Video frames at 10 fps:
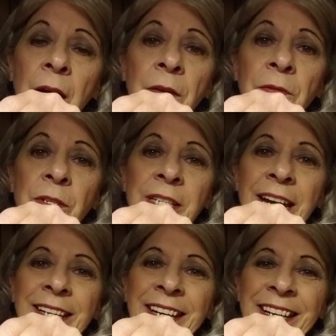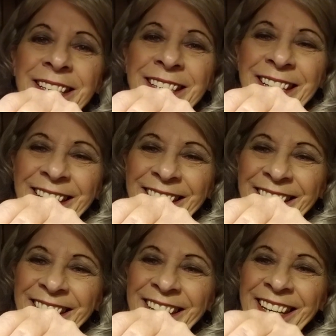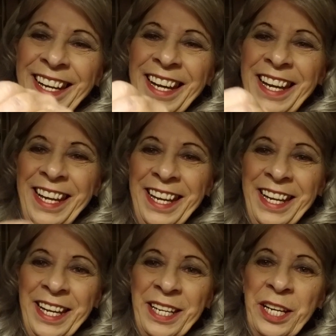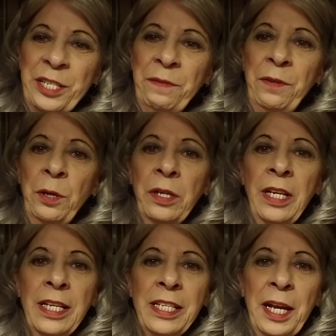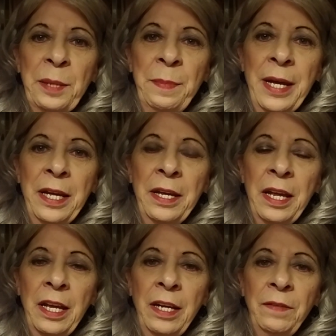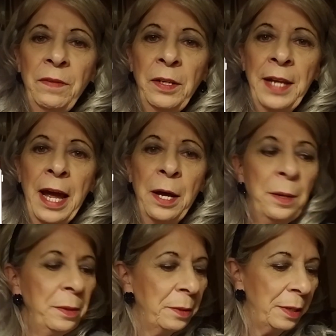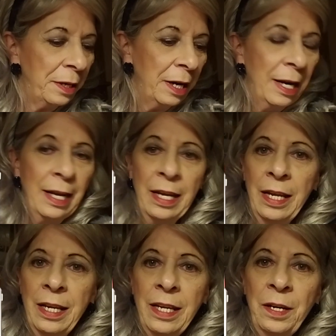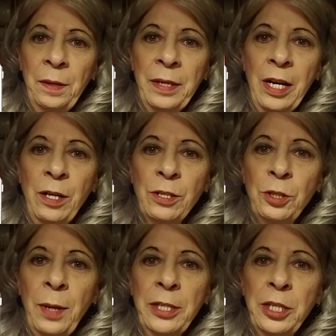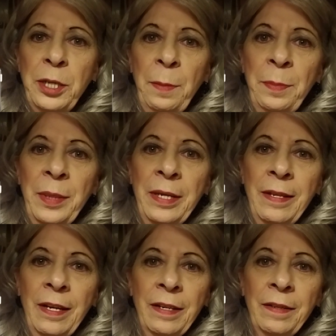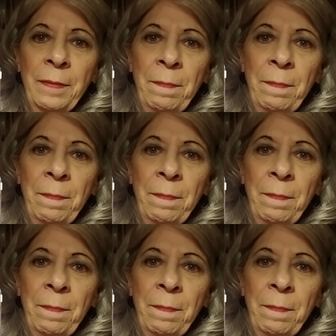first aid kits, because if you're a klutz like me and fall down, or, you know, get all scratched up in the